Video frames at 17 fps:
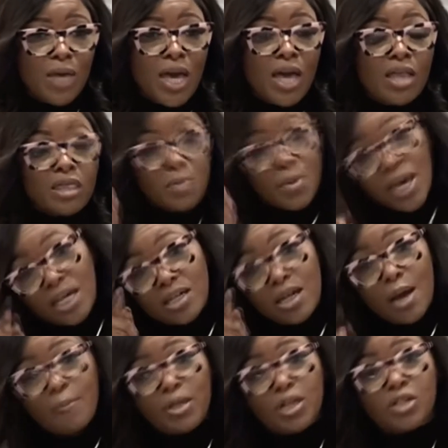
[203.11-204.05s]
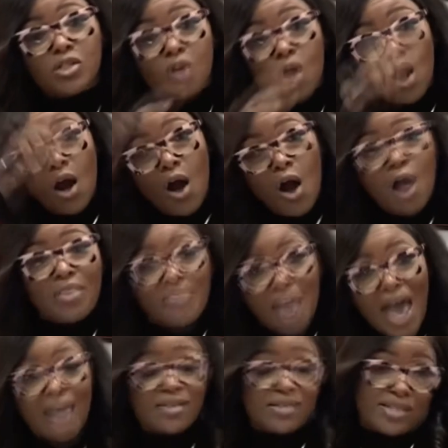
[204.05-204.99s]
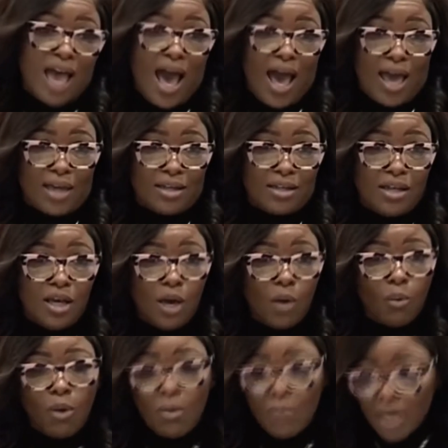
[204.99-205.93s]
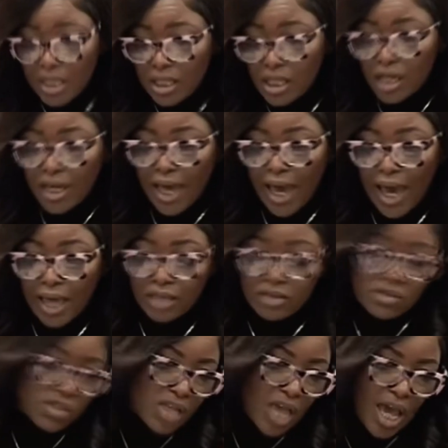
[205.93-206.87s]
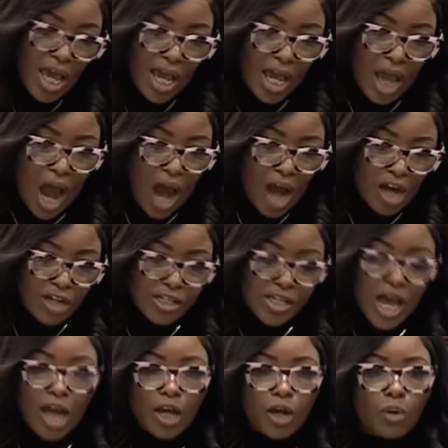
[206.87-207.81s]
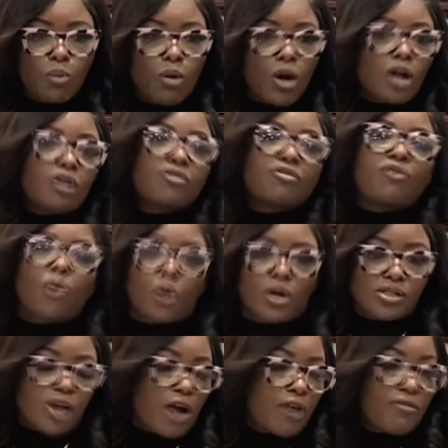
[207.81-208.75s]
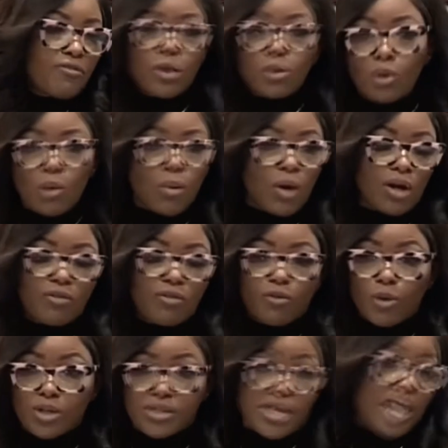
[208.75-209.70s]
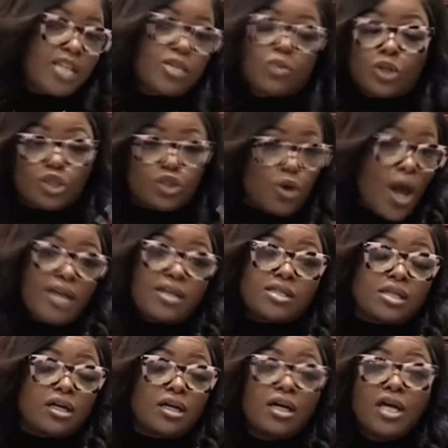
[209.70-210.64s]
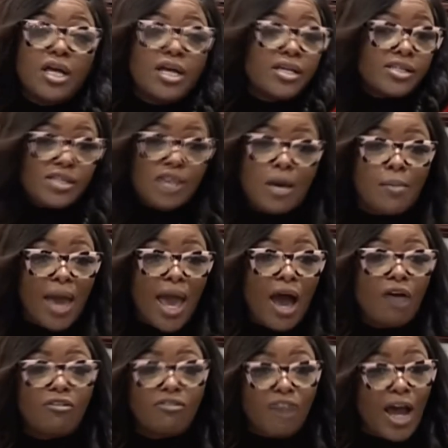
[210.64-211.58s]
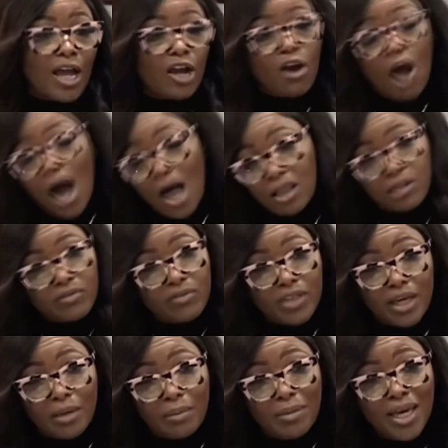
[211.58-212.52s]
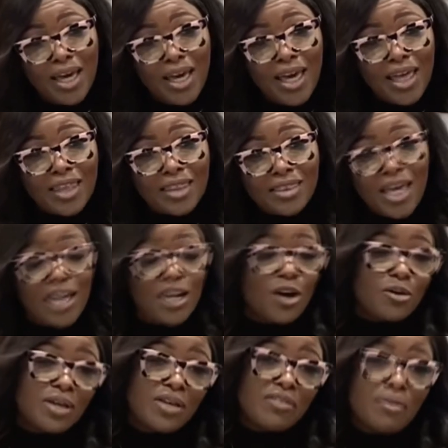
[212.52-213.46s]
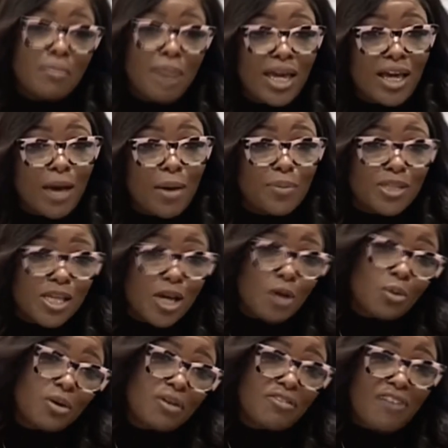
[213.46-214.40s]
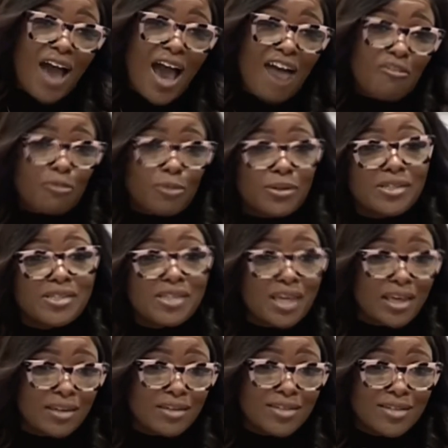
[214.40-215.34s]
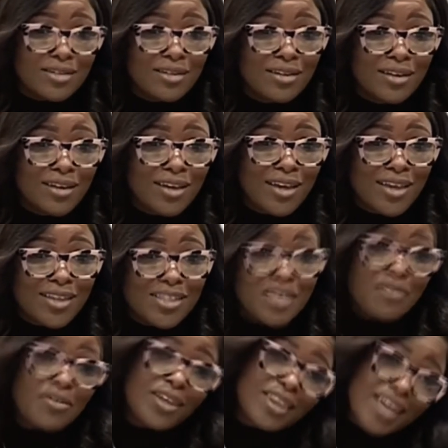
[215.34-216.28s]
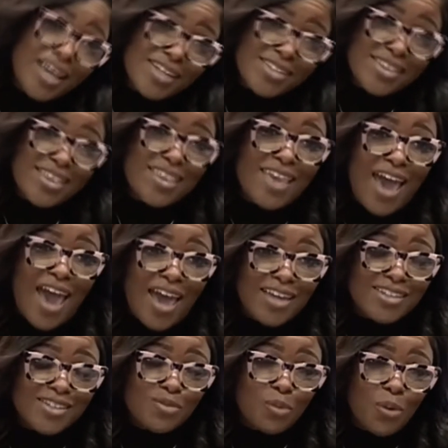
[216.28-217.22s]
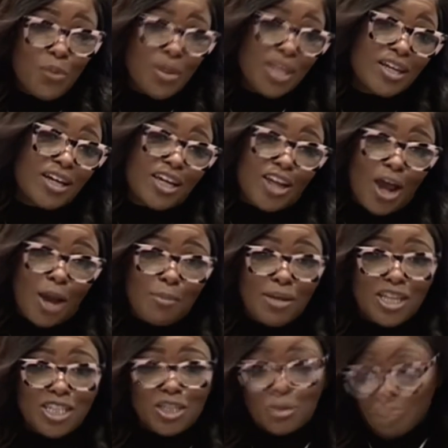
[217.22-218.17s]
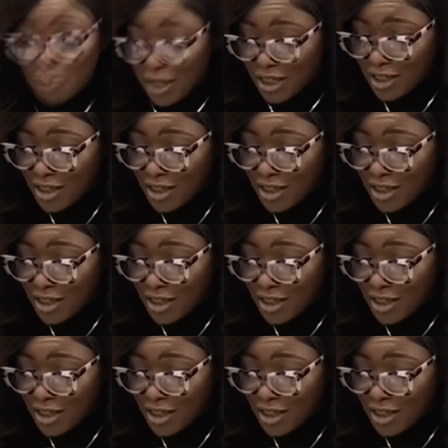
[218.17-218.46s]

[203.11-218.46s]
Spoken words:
The big numbers are on that side. When we look at, say, our entire workforce, our federal workforce, as we're trying to somehow fire all of them, they don't even make up a total of 5%. It's even less than that when we look at our budget. But